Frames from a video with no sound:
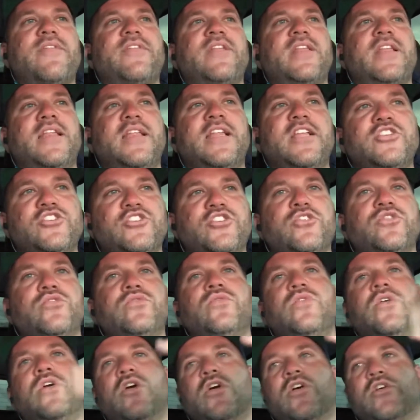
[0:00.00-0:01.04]
an
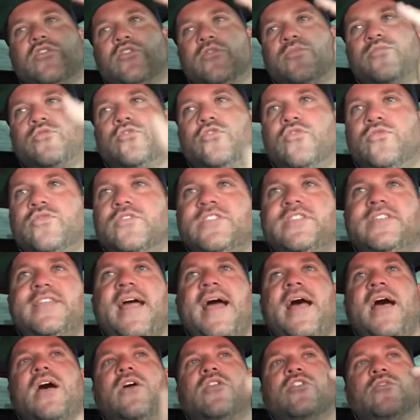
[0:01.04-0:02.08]
issue, the pool was
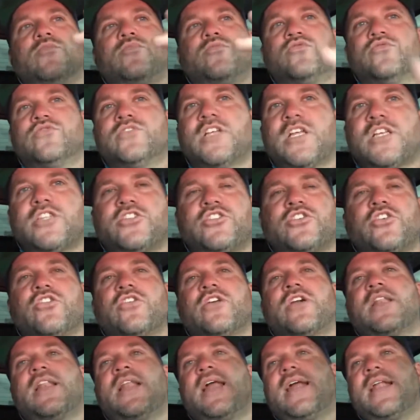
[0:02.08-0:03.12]
down, the pool's not
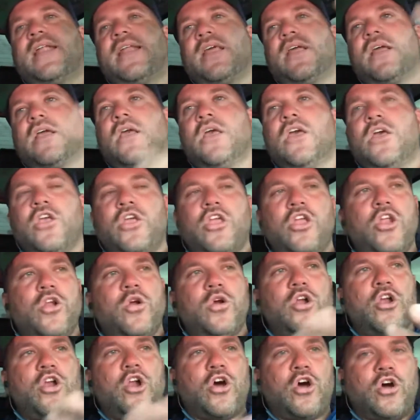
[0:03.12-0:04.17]
circulating,
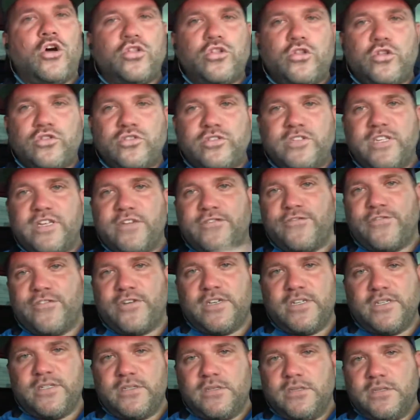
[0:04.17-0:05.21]
and all those different